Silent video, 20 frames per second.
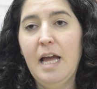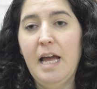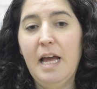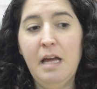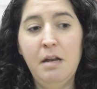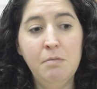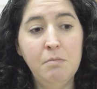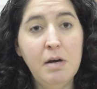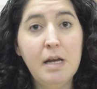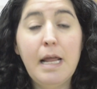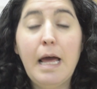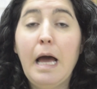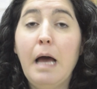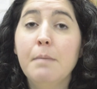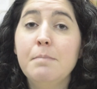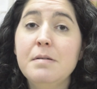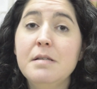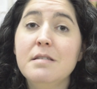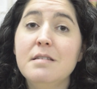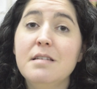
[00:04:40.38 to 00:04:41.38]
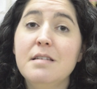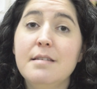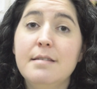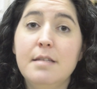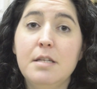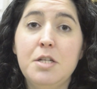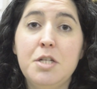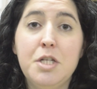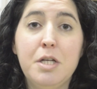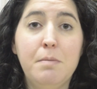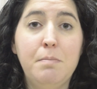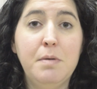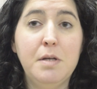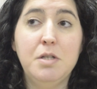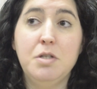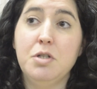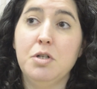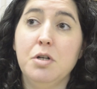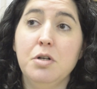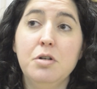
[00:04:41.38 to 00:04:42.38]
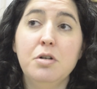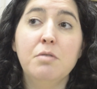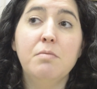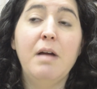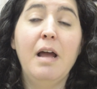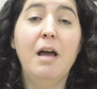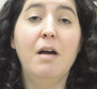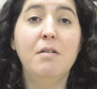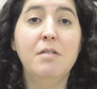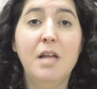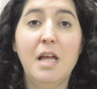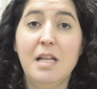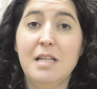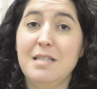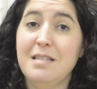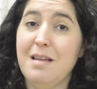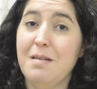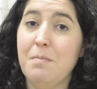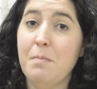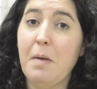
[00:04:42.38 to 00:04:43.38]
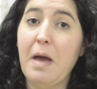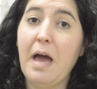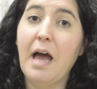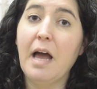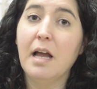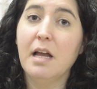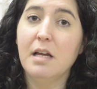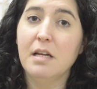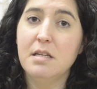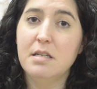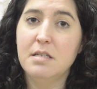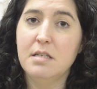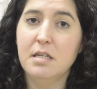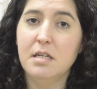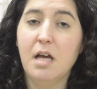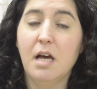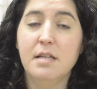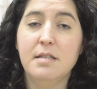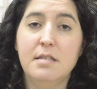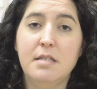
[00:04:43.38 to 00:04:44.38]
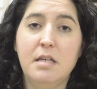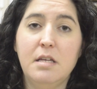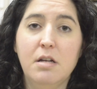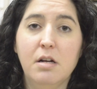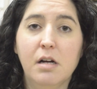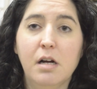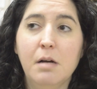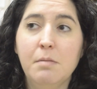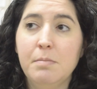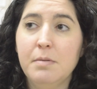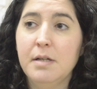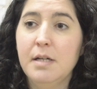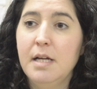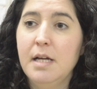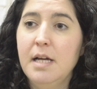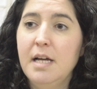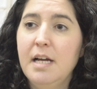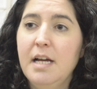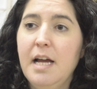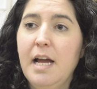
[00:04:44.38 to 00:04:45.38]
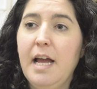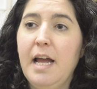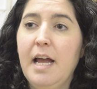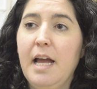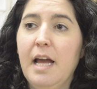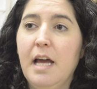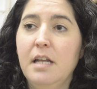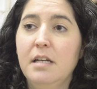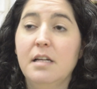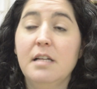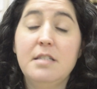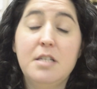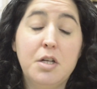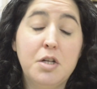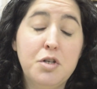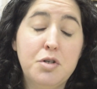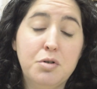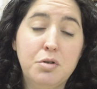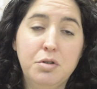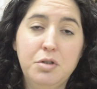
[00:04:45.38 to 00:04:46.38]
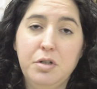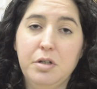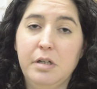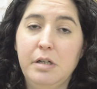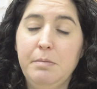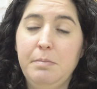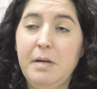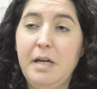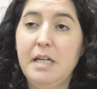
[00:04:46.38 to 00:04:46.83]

And what happens is the ship is turned around and sent back to Nazi Europe, and Nazi-controlled Europe.